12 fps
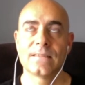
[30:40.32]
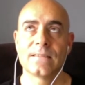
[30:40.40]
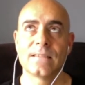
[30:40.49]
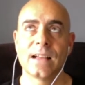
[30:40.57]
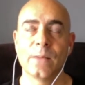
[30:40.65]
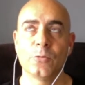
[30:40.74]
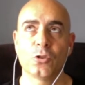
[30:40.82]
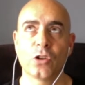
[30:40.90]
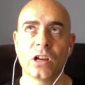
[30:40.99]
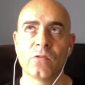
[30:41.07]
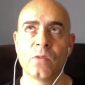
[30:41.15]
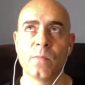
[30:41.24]
I'm trying
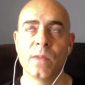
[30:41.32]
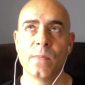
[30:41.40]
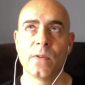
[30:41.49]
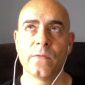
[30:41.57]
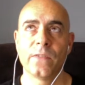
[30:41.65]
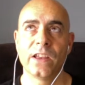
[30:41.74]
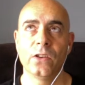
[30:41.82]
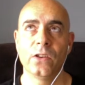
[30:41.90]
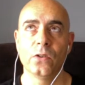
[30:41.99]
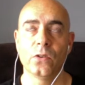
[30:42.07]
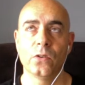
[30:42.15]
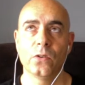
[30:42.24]
to remember if they do.
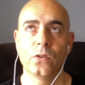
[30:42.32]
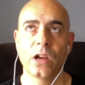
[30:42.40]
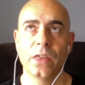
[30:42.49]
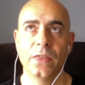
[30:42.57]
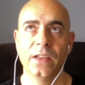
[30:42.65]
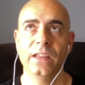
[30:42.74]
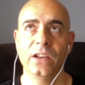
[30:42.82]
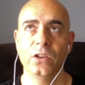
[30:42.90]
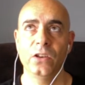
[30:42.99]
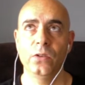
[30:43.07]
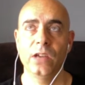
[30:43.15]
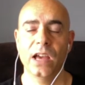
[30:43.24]
I think they
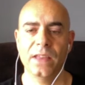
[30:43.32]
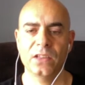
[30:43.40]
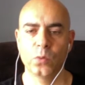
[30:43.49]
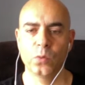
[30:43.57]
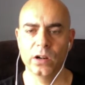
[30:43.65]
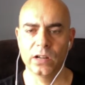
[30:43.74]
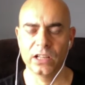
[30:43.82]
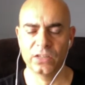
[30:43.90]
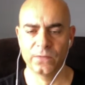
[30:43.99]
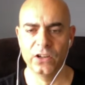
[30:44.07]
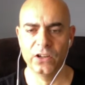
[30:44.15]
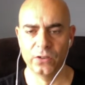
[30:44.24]
do. Yeah, that's weird. That's
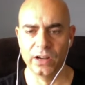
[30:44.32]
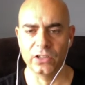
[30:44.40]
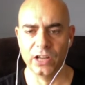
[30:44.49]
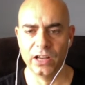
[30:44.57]
very strange. Yeah.